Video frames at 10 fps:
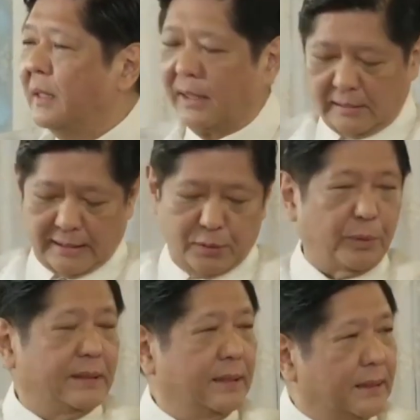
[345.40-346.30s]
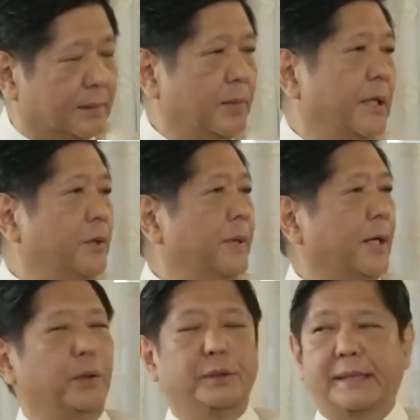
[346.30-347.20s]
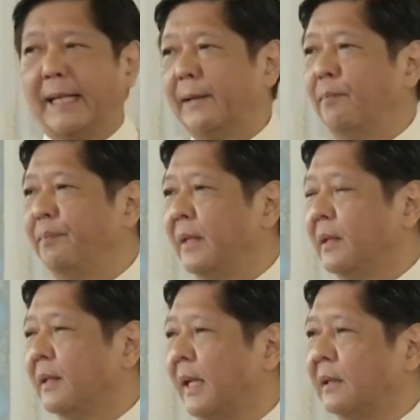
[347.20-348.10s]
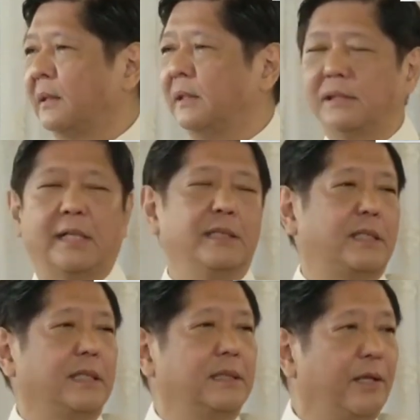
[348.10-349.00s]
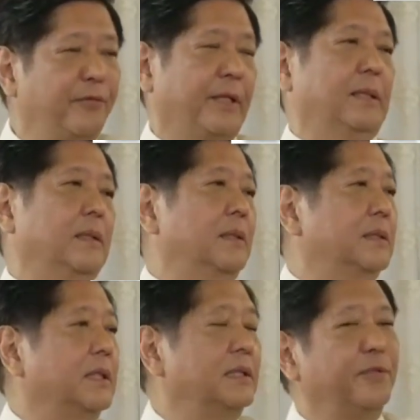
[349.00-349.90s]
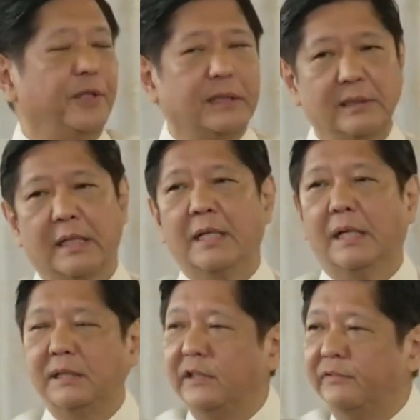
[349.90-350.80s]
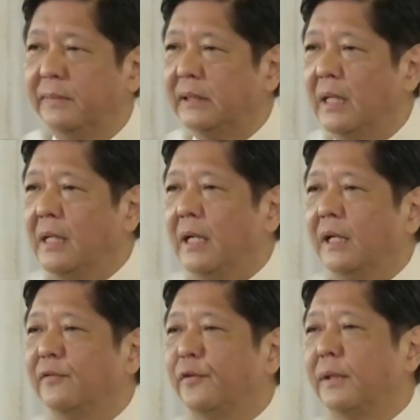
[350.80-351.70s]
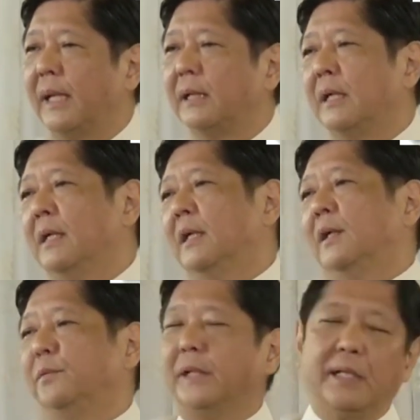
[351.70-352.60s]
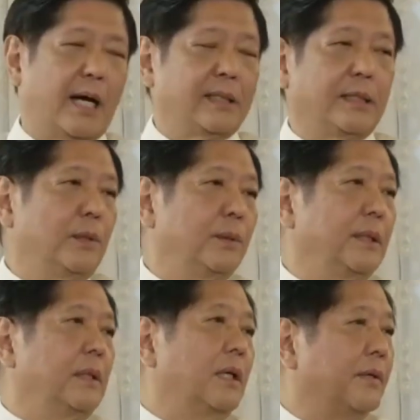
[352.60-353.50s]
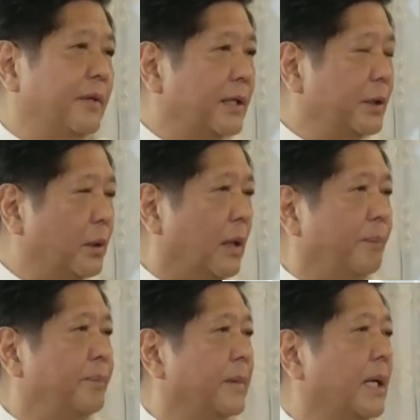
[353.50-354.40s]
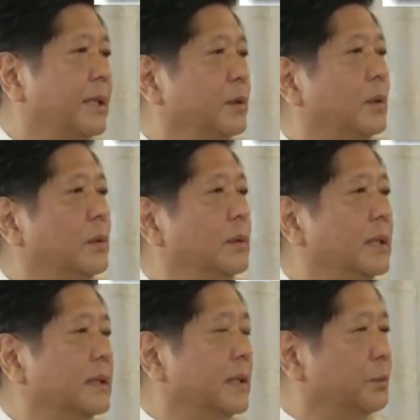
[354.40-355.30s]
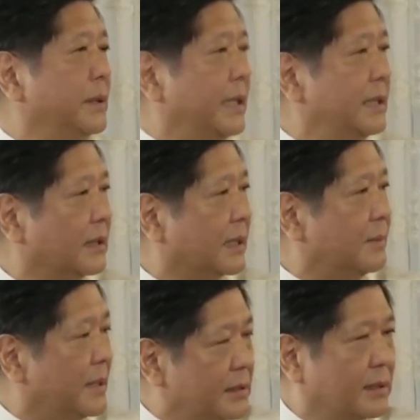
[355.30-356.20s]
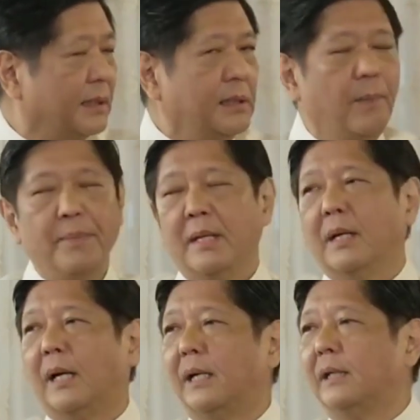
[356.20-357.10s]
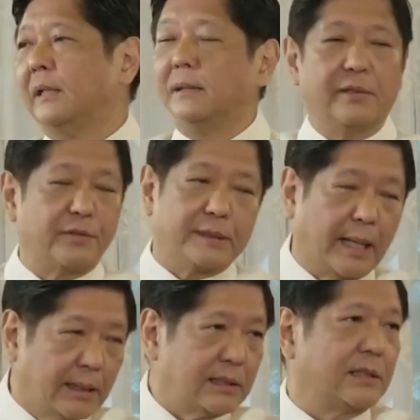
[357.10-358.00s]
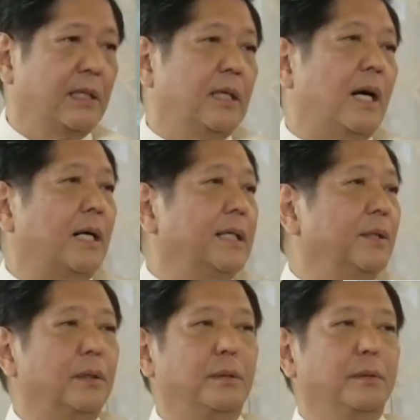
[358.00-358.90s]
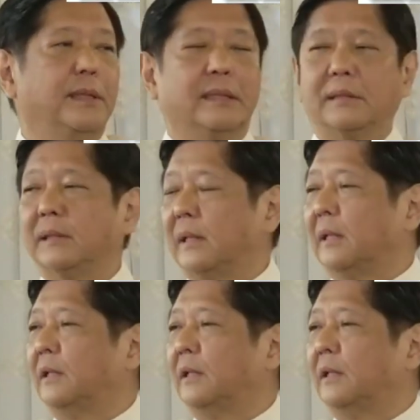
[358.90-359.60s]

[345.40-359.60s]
and that we did it in record time, that is a significant, significant achievement. And for that, I can only thank you all. I know that it did not come easily. It never does. I know that